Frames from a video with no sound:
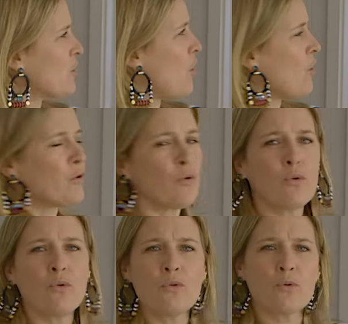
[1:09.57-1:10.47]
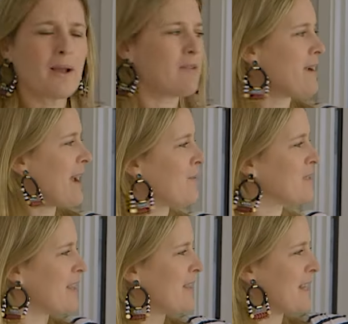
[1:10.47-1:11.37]
on all the way around
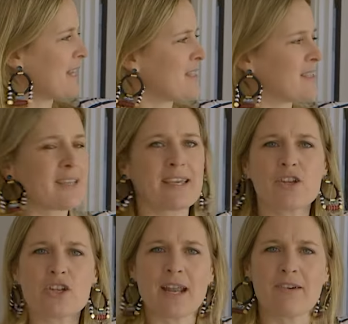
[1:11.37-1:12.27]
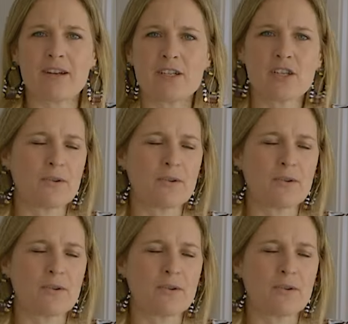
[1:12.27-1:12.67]
and then into the kitchen area too,